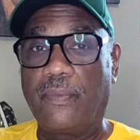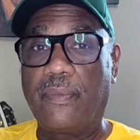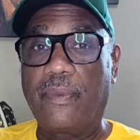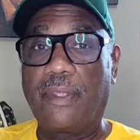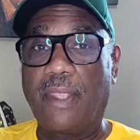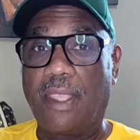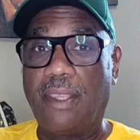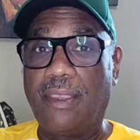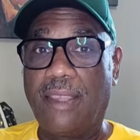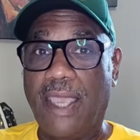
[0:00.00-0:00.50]

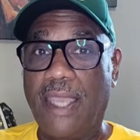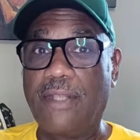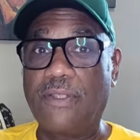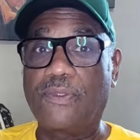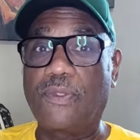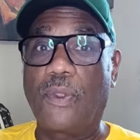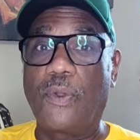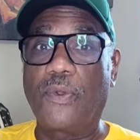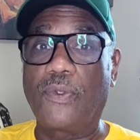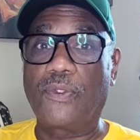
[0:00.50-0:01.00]
and that is
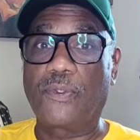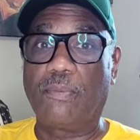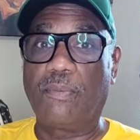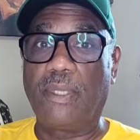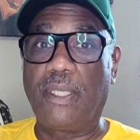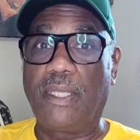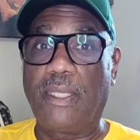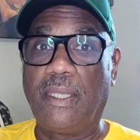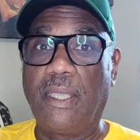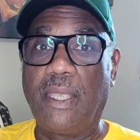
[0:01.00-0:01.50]
going to
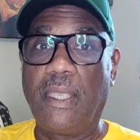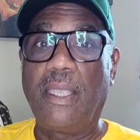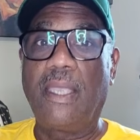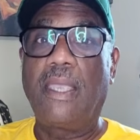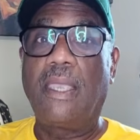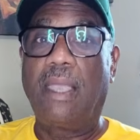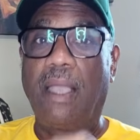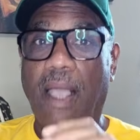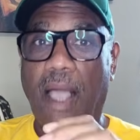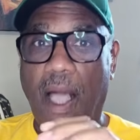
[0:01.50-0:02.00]
be
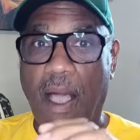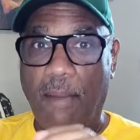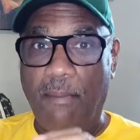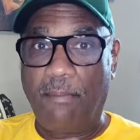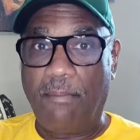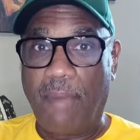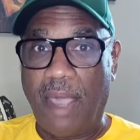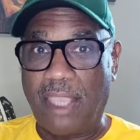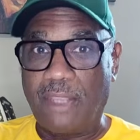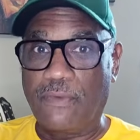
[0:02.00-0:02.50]
a
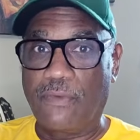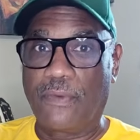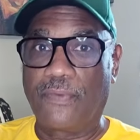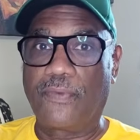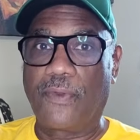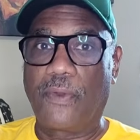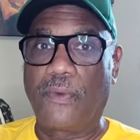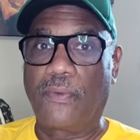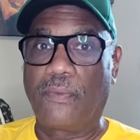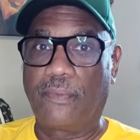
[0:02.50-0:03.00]
microphone.